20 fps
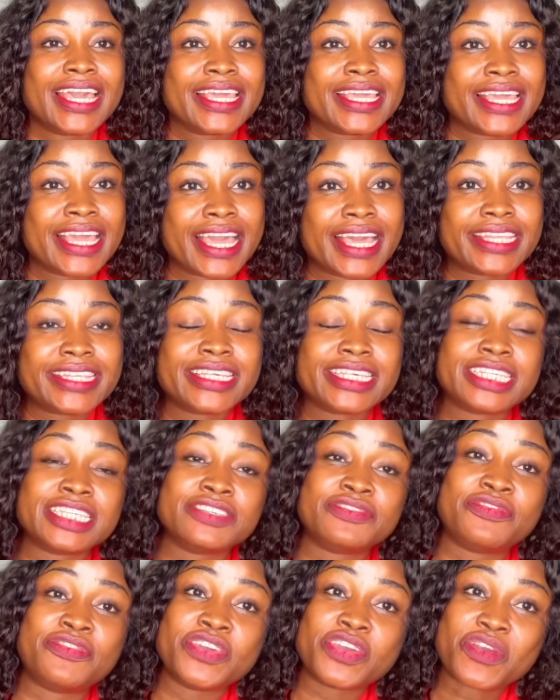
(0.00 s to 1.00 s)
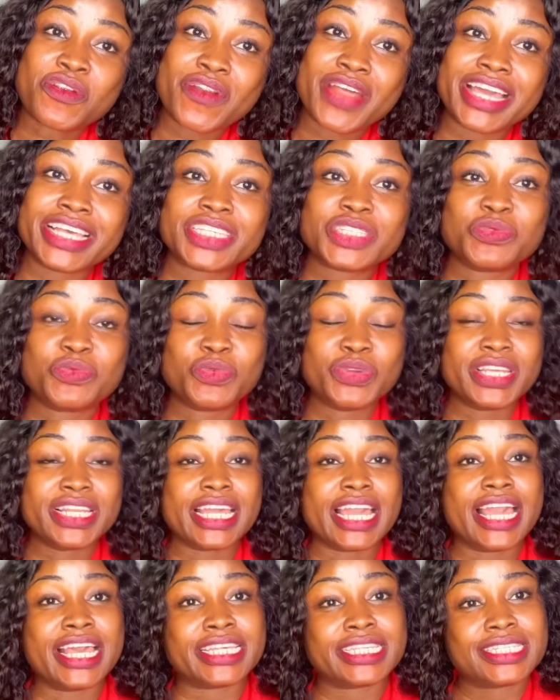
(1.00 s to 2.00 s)
Yeah, this is Vicrest Real
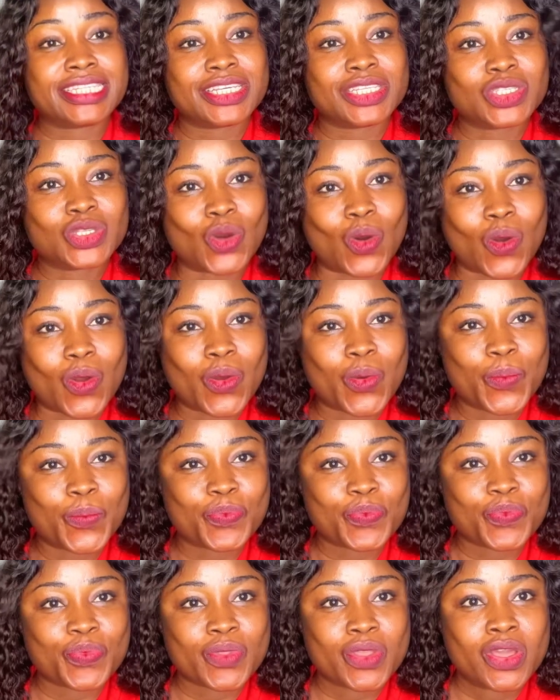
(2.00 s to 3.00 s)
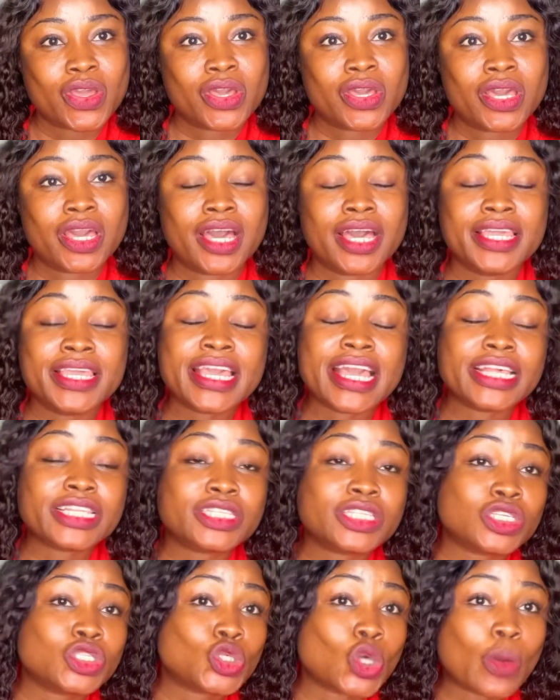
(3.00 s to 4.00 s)
Estate Talk. Yes,
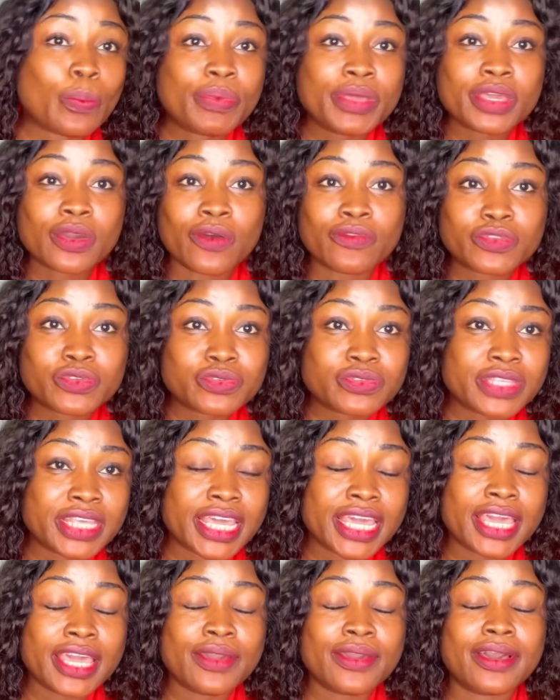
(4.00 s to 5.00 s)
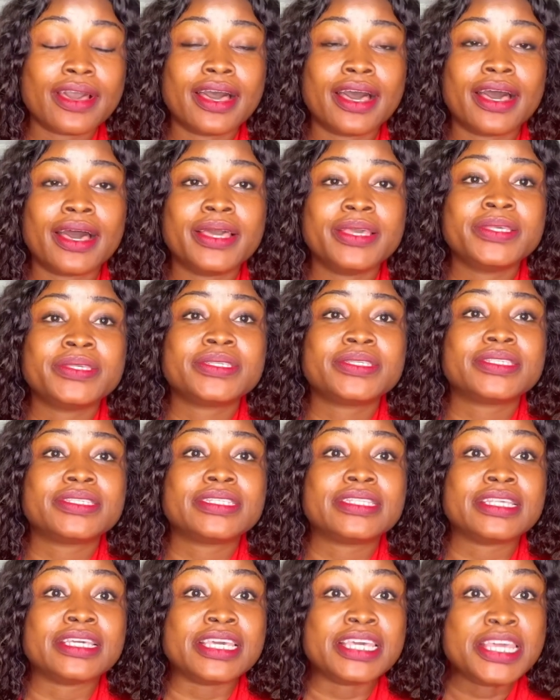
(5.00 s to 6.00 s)
the topic of today is
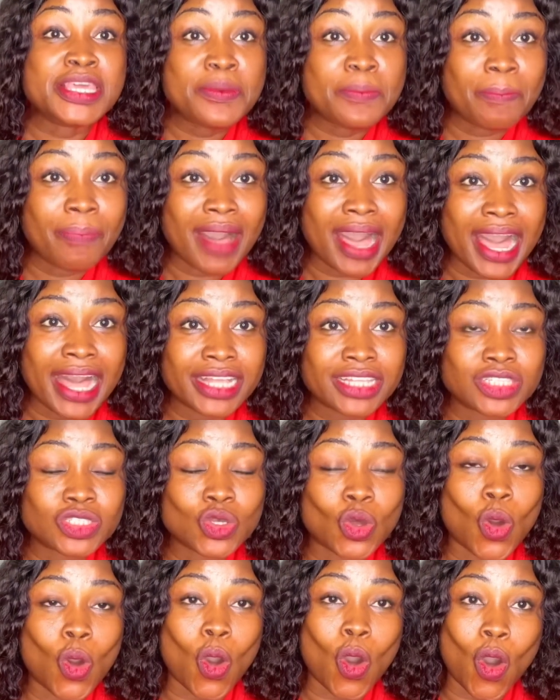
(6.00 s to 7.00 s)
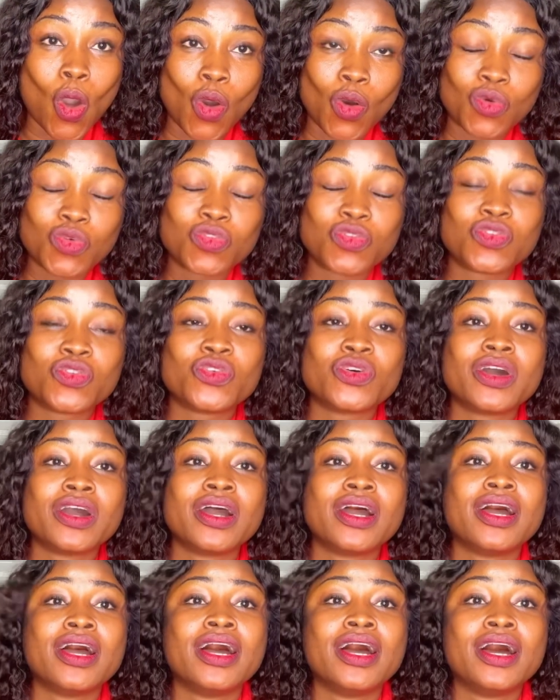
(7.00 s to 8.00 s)
the impact of
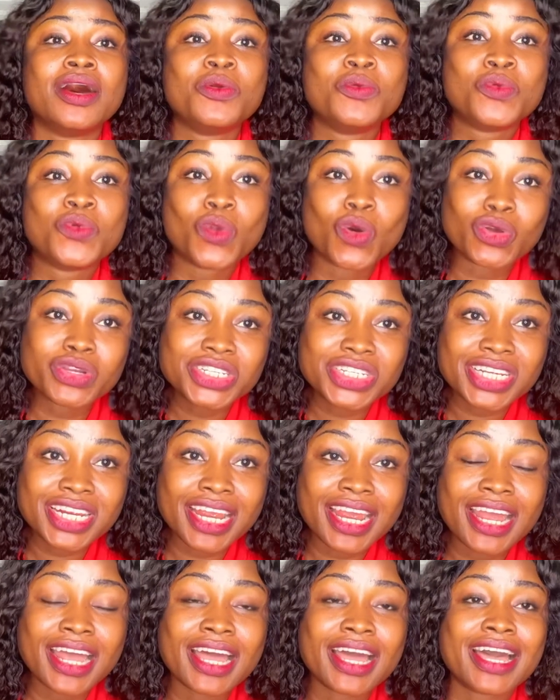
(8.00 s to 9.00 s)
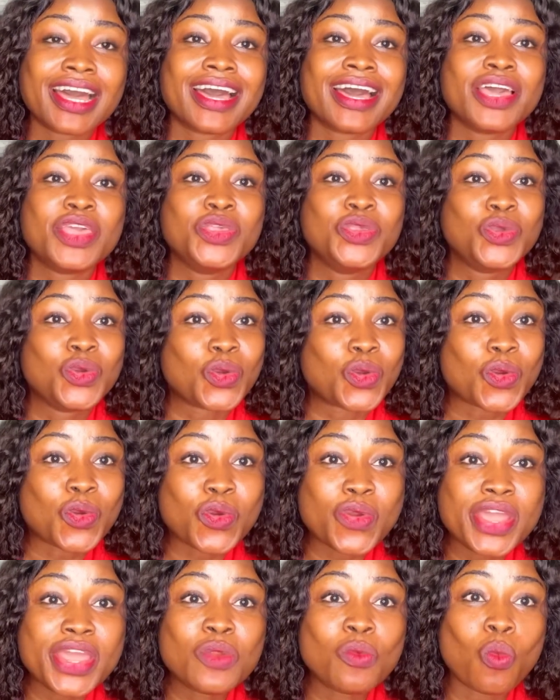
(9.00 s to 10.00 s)

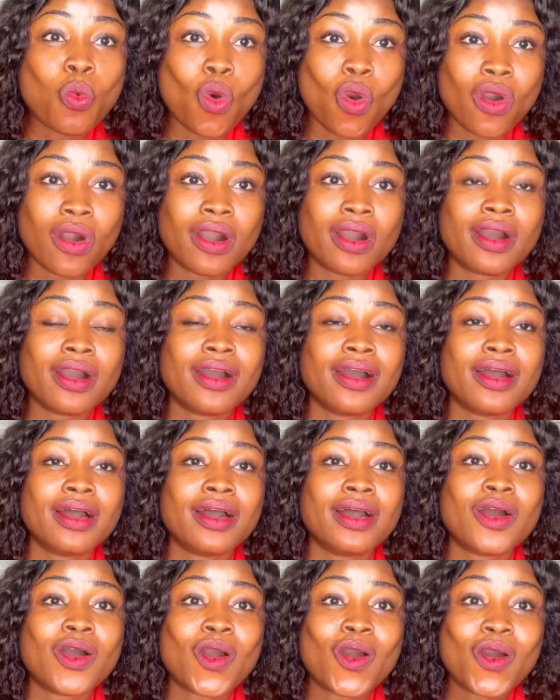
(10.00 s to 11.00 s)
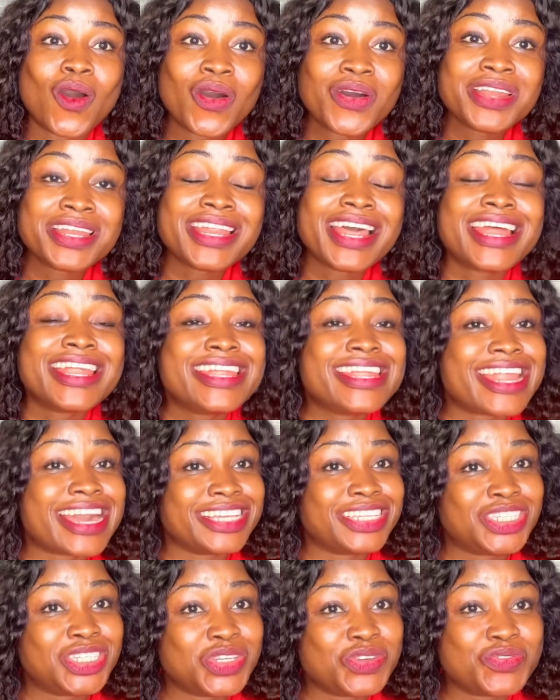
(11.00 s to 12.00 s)
Russia-Ukraine war on
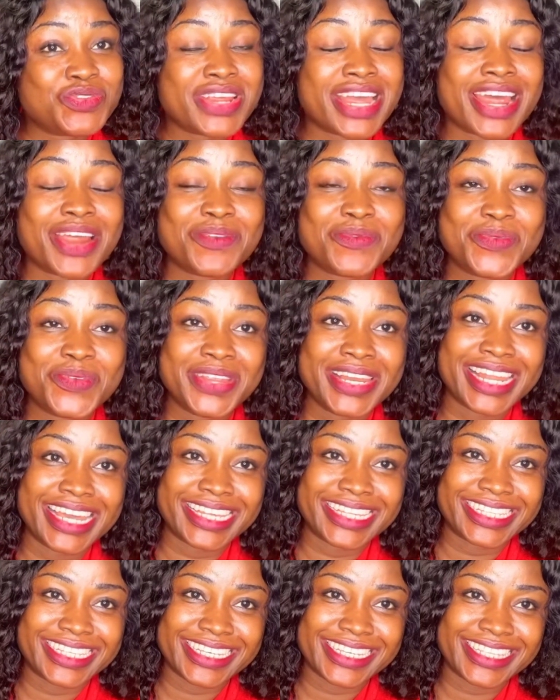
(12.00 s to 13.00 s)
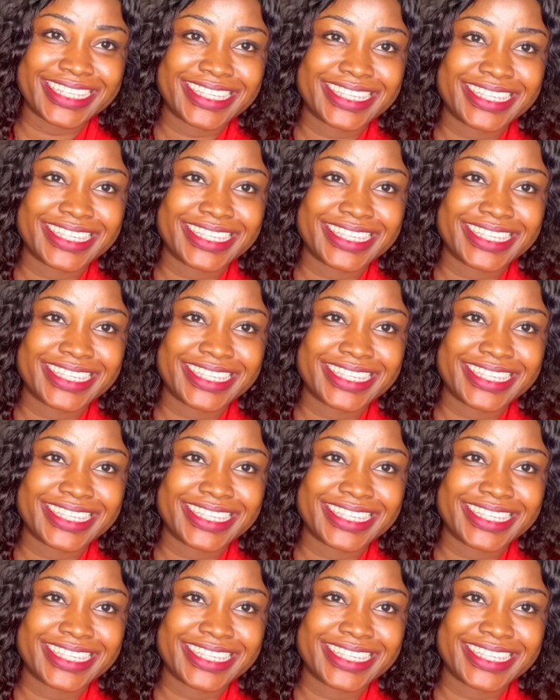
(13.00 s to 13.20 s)
Nigeria real estate.